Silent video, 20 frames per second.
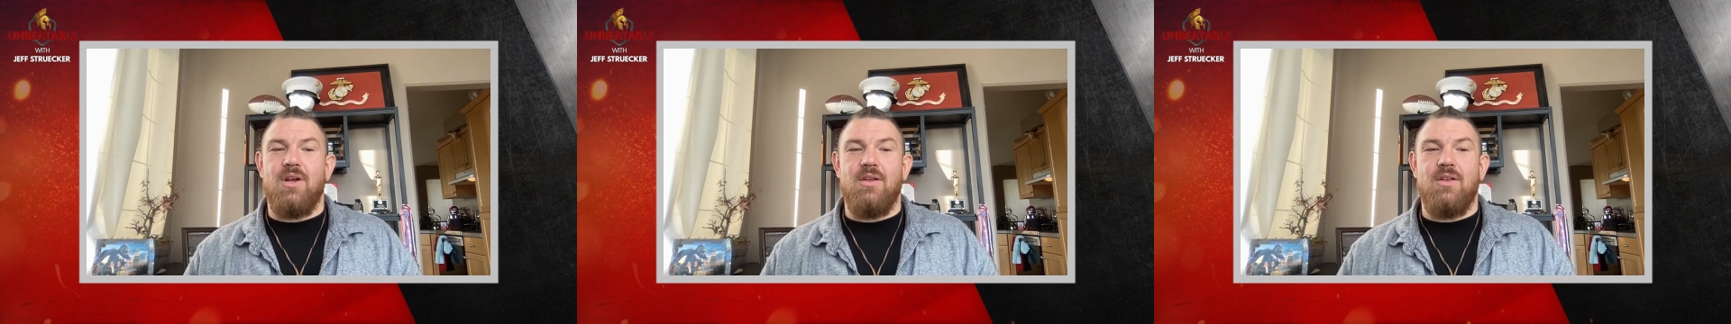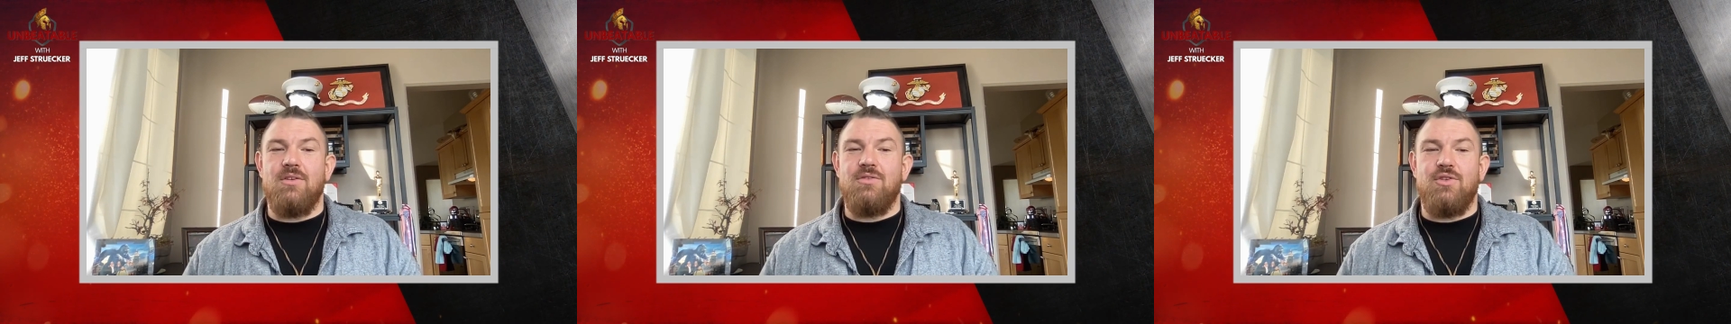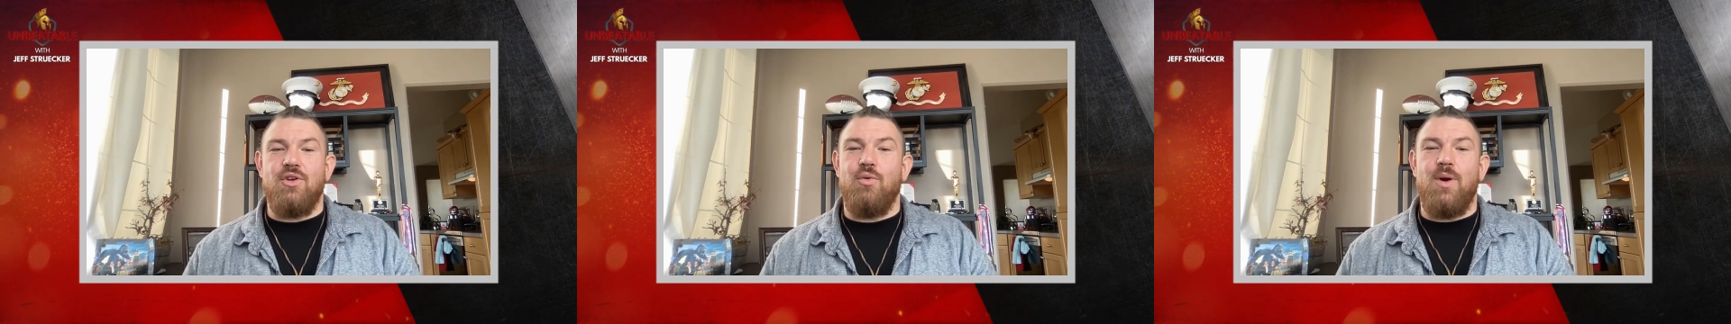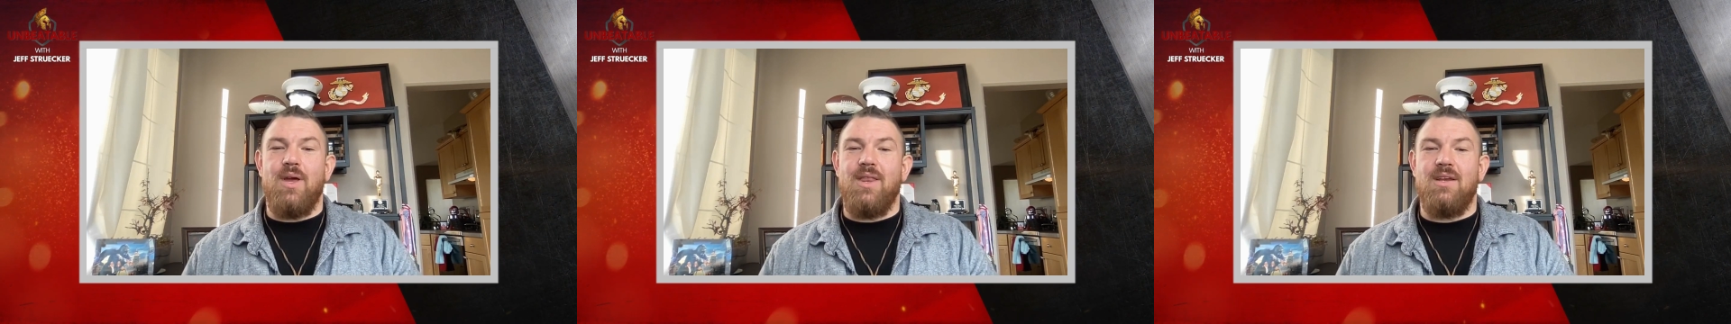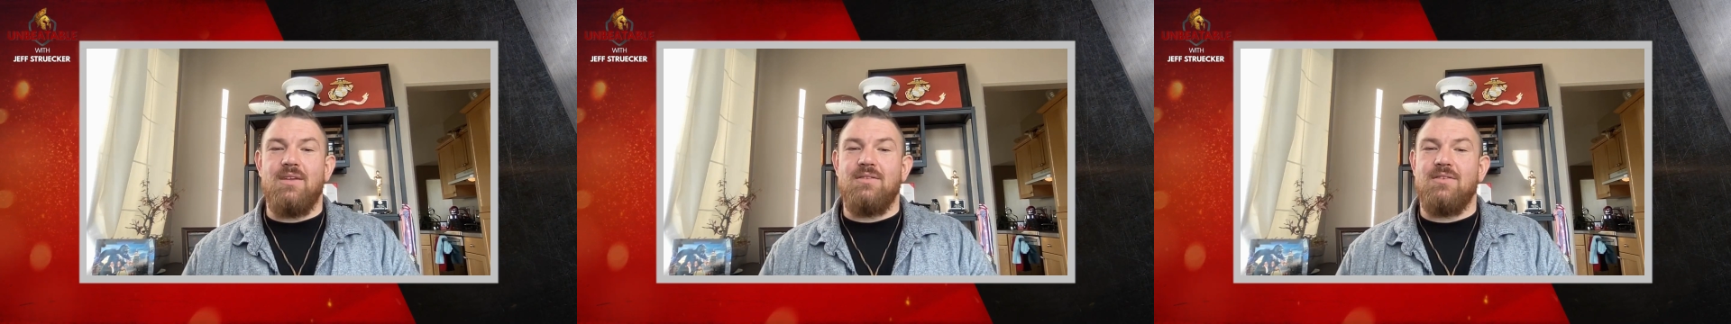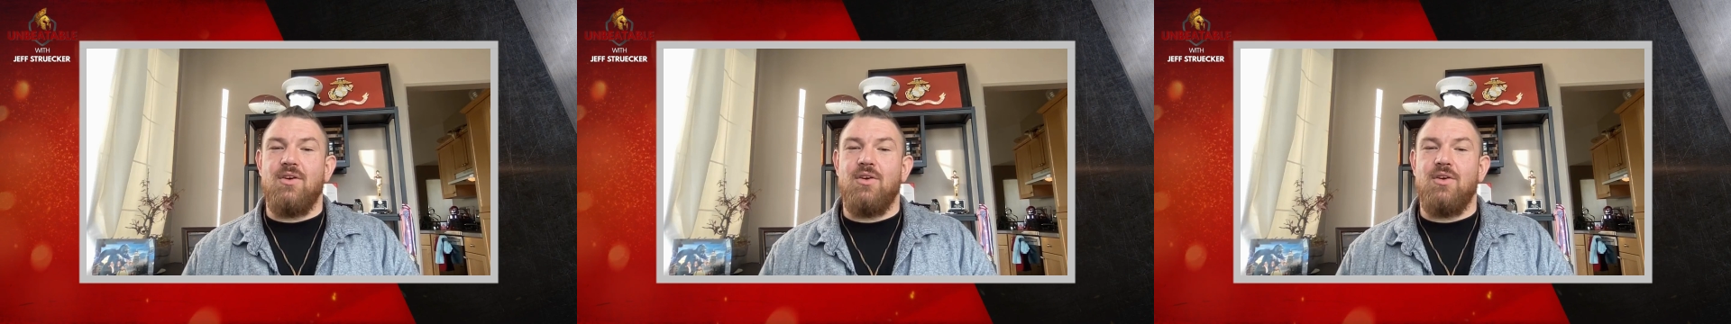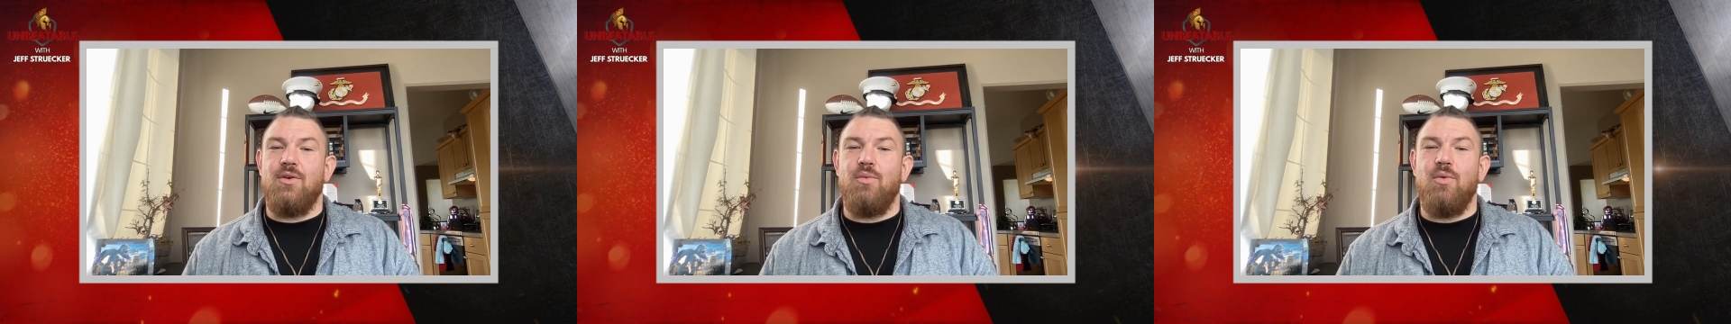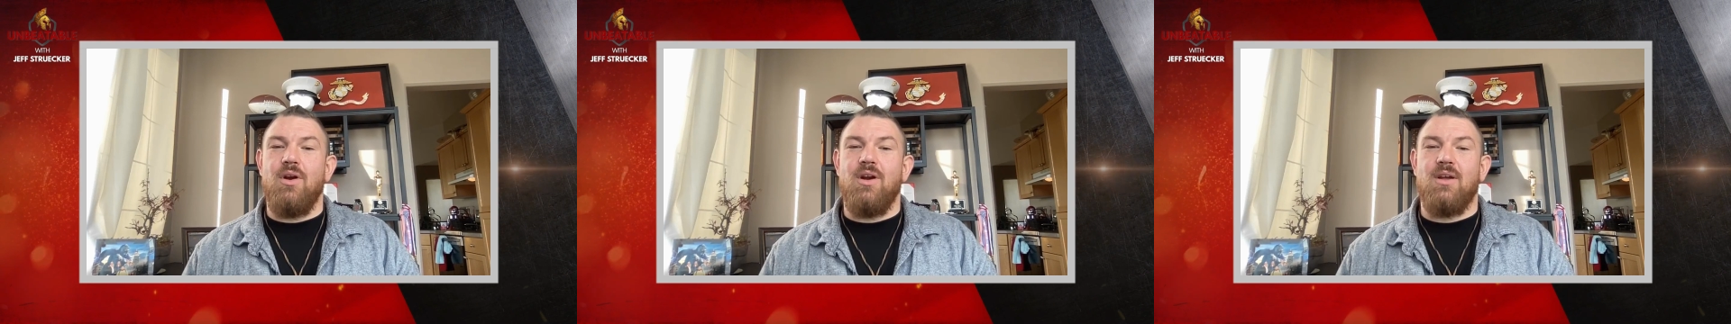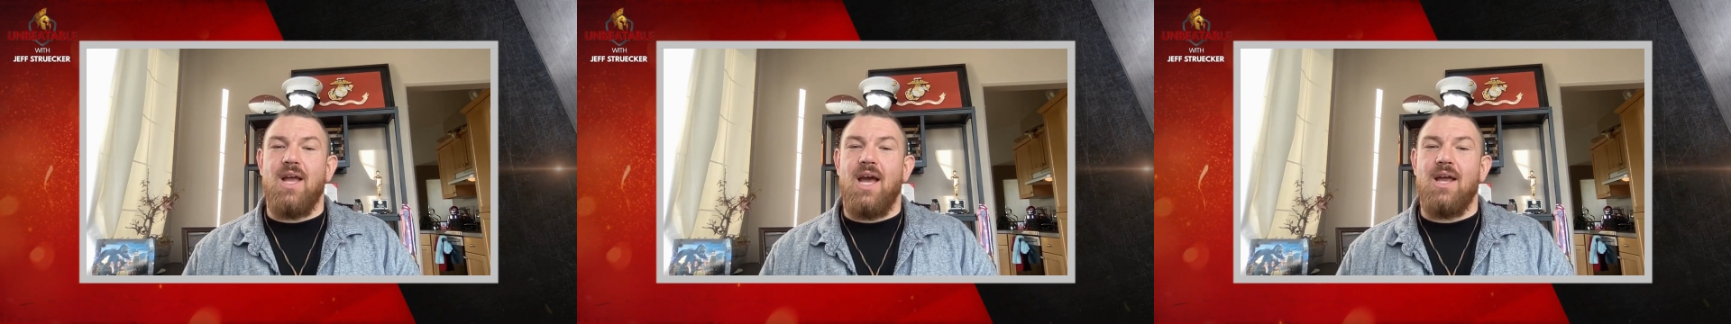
There's no way that it's going to work.